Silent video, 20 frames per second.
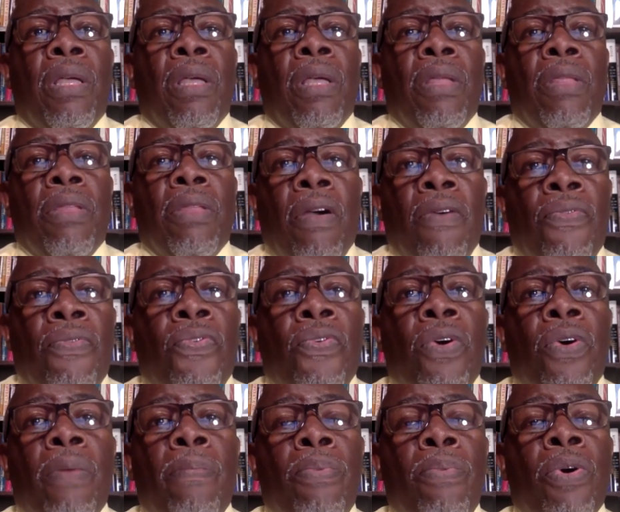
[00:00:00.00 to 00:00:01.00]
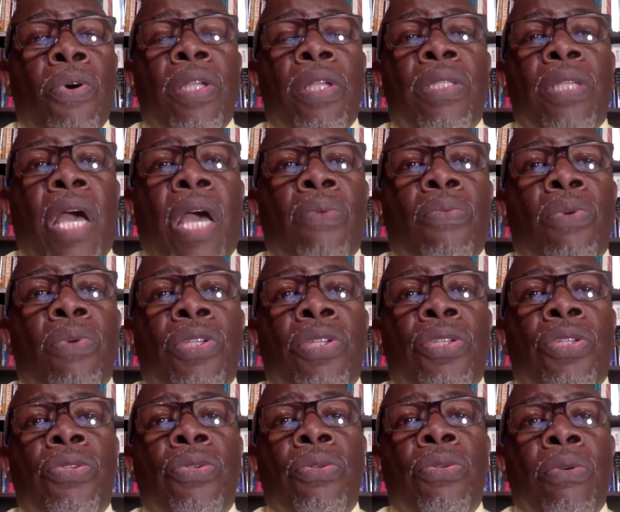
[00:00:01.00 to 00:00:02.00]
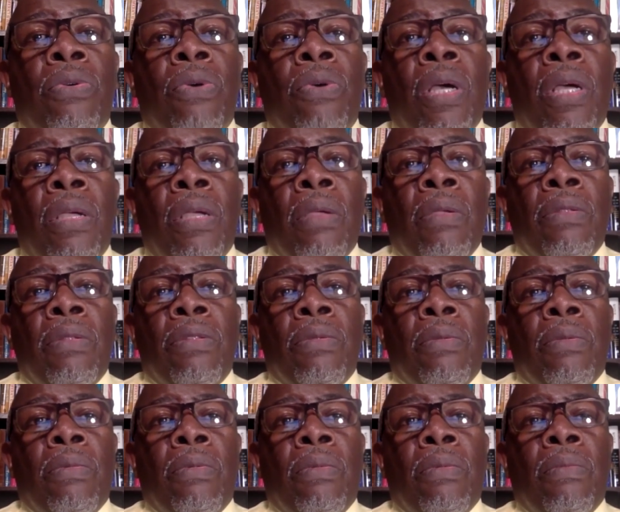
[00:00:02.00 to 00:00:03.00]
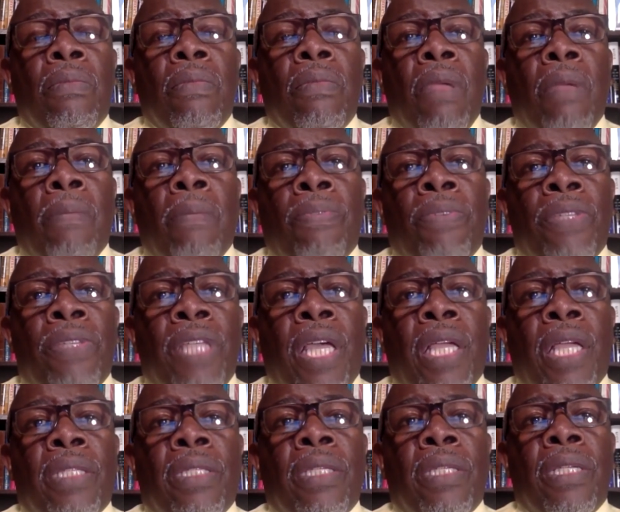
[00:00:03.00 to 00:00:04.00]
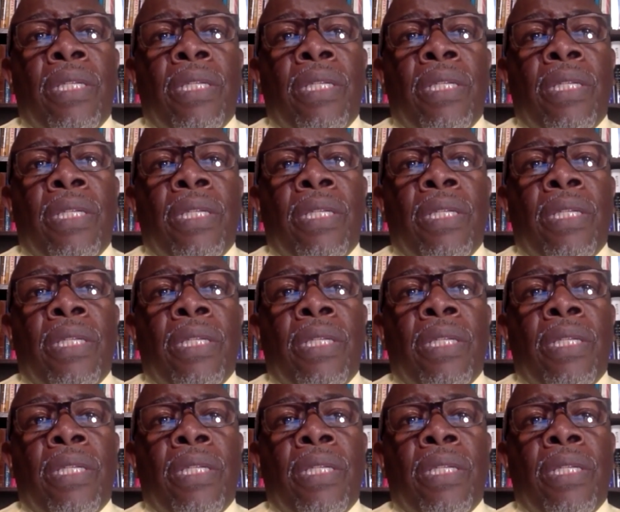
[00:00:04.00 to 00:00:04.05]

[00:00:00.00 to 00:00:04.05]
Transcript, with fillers: There are four points I wish to present.